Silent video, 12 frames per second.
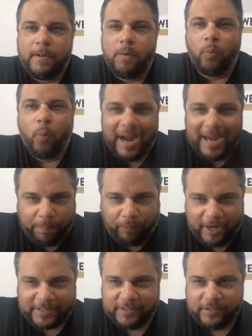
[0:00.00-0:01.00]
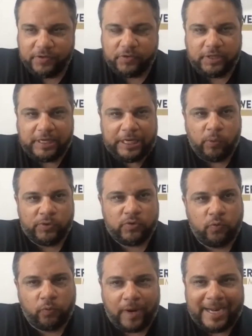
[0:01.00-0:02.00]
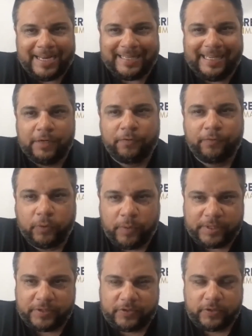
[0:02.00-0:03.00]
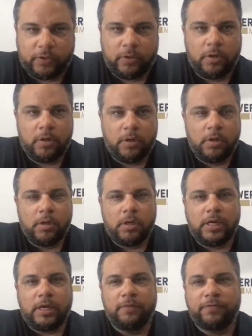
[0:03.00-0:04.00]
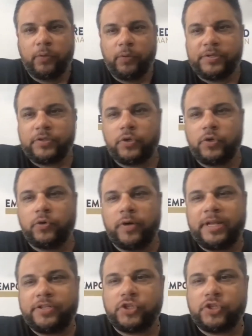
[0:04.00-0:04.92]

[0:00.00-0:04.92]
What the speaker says: Weighty presence equals great influence. Influence creates